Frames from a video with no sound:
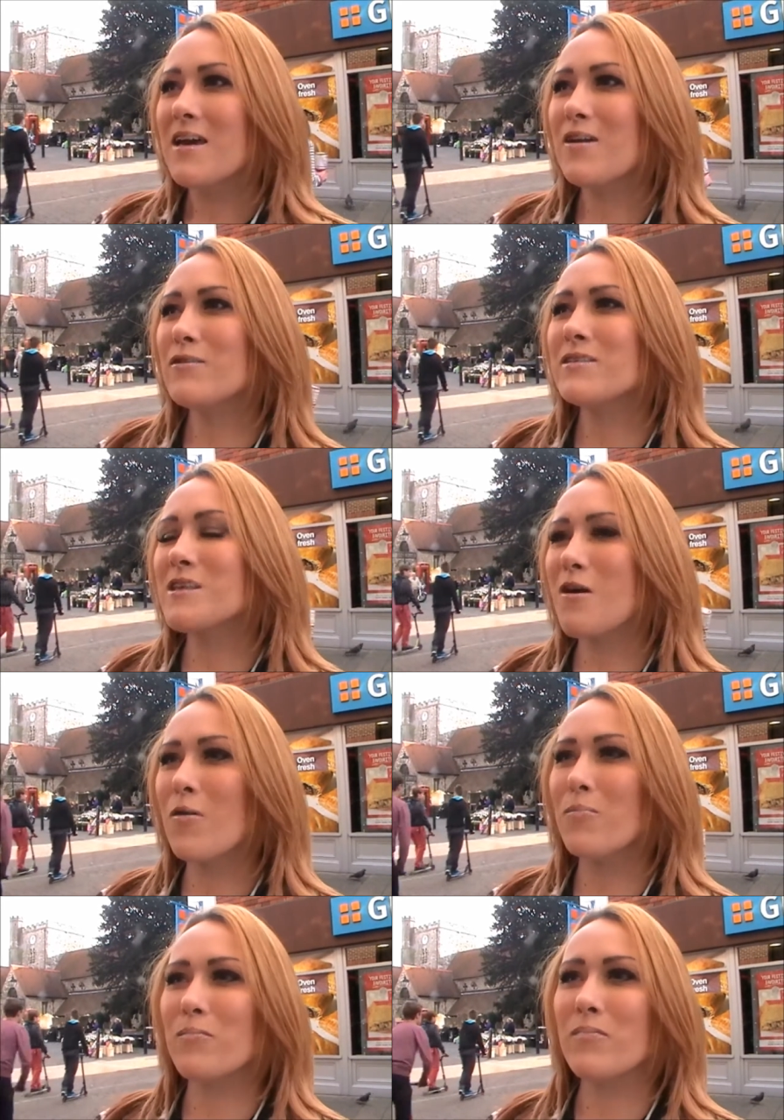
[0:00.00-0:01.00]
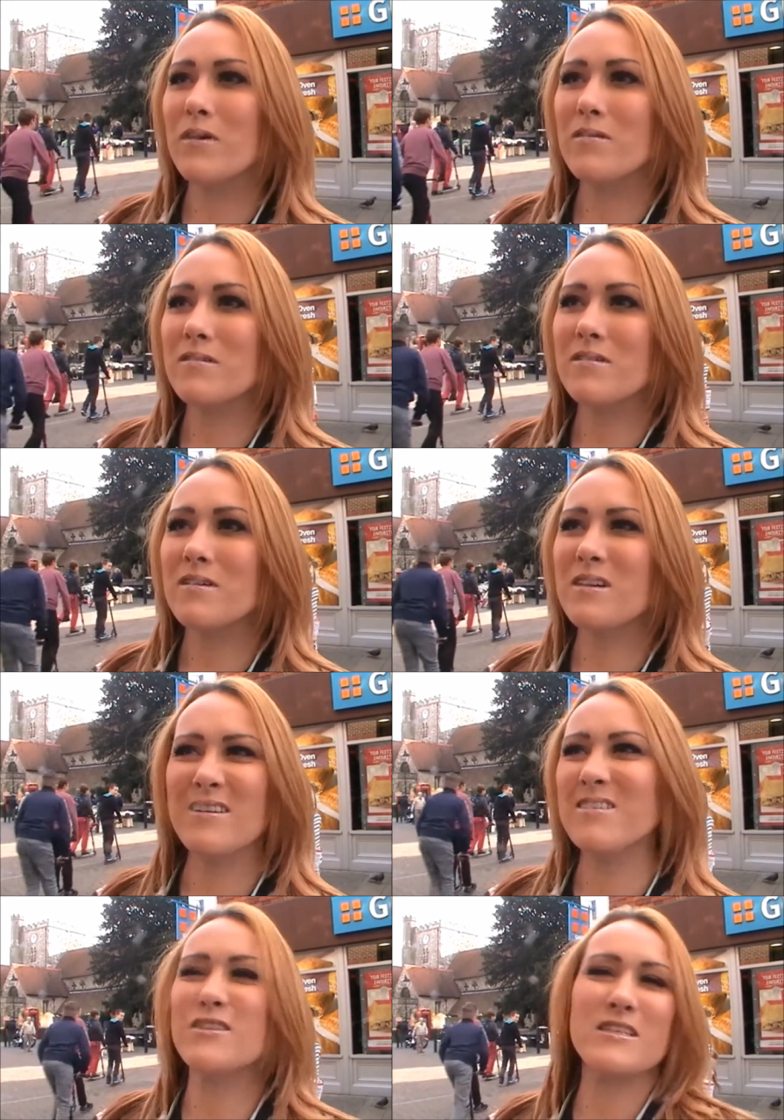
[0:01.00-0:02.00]
It was, um,
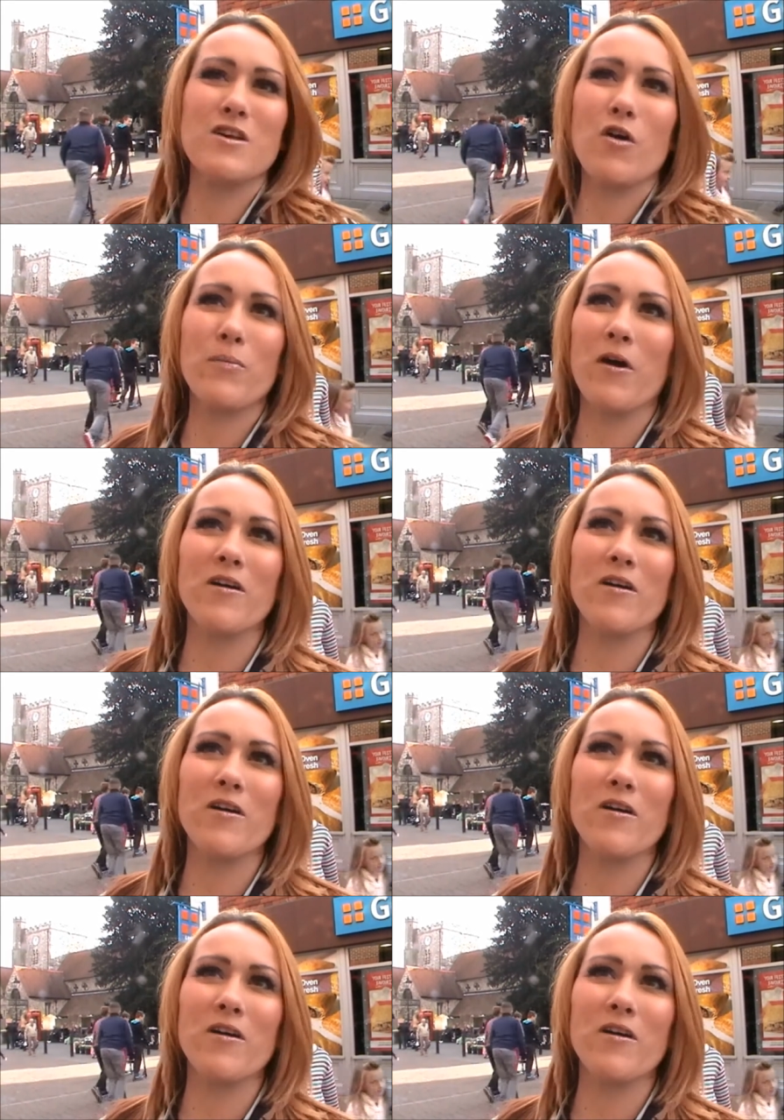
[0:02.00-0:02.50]
it just high